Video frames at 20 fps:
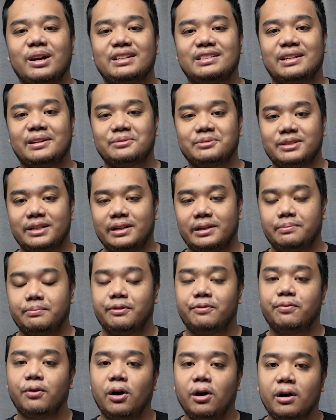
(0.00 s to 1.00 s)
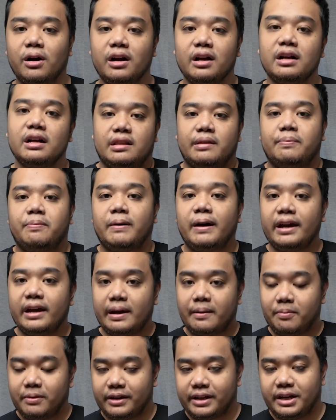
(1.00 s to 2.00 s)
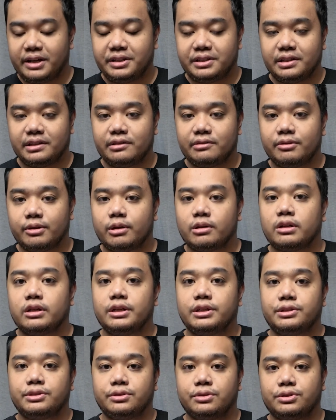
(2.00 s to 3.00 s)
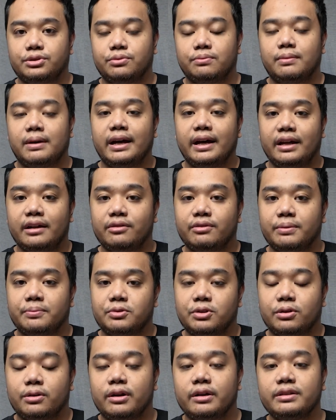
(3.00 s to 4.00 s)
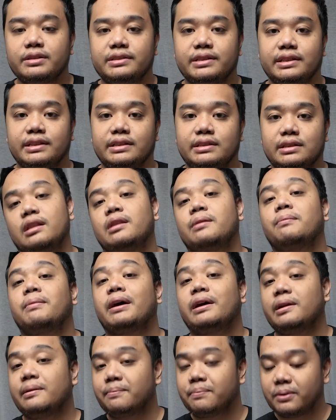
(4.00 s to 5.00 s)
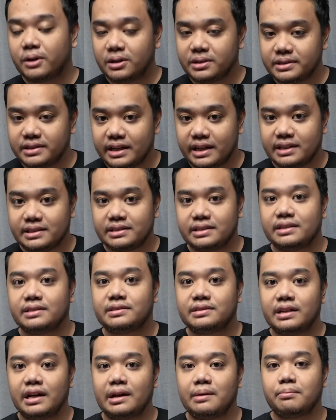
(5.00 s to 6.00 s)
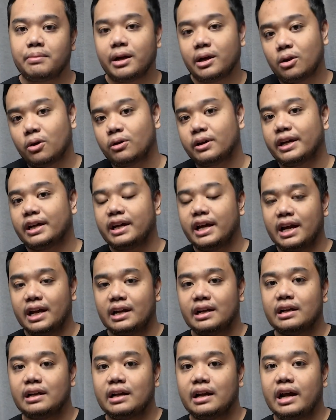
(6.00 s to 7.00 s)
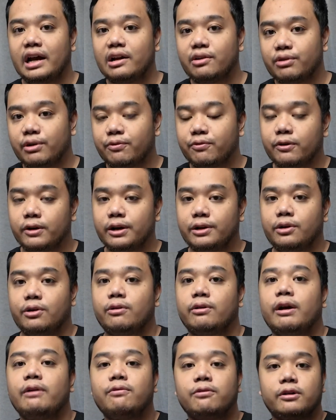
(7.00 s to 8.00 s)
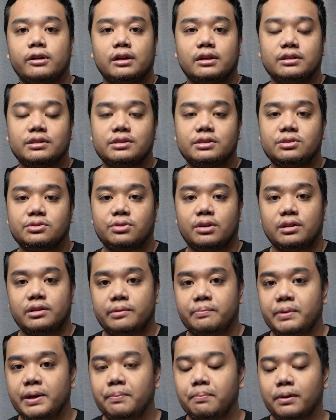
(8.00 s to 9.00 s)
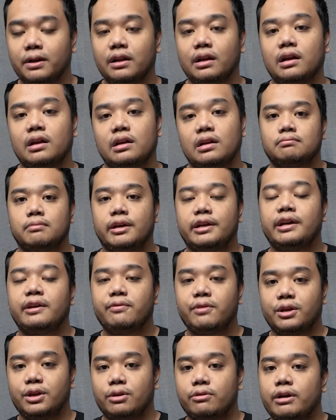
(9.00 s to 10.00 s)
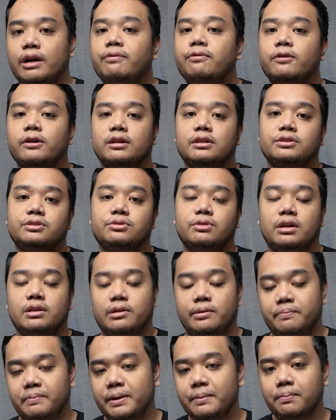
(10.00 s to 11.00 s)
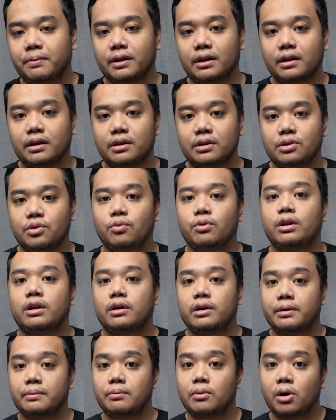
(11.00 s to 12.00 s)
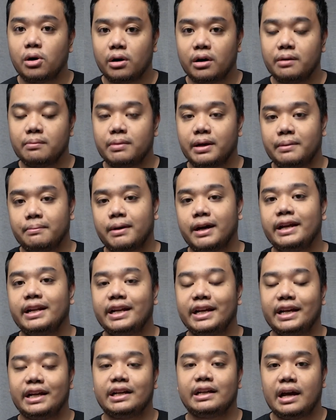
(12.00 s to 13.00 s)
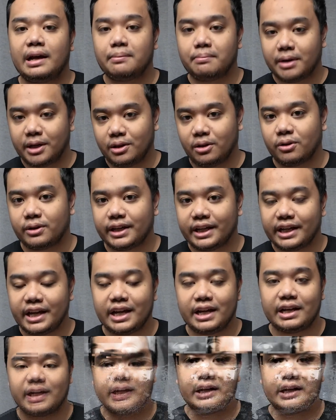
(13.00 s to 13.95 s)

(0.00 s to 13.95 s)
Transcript: as I've stated before, the Pi application requires you to mine cryptocurrencies. The mining process is done by logging in and referring your referrals to other people. By giving your referrals to other people, you will earn more by mining and by logging in,